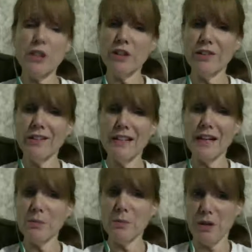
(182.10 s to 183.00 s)
the
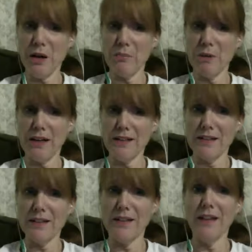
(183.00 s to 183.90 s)
textbook companies.
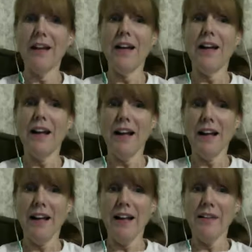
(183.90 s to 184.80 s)

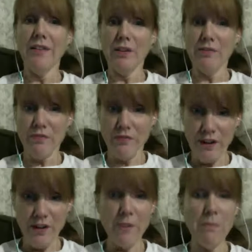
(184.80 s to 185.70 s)
And they're
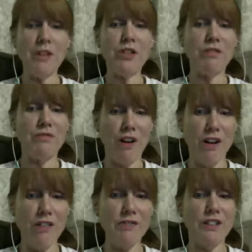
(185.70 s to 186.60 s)
very much
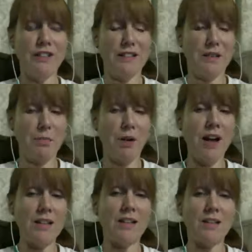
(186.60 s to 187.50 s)
involved in this
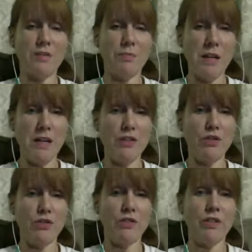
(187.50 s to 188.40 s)
process of making
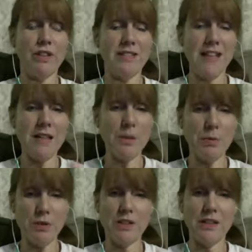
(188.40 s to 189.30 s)
sure that
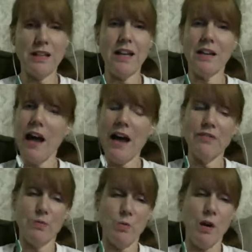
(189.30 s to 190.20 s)
textbooks stay alive
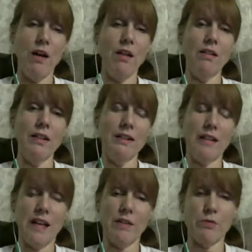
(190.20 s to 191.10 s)
and well in the K
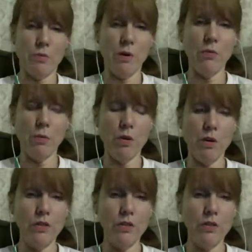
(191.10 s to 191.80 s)
through 12 world.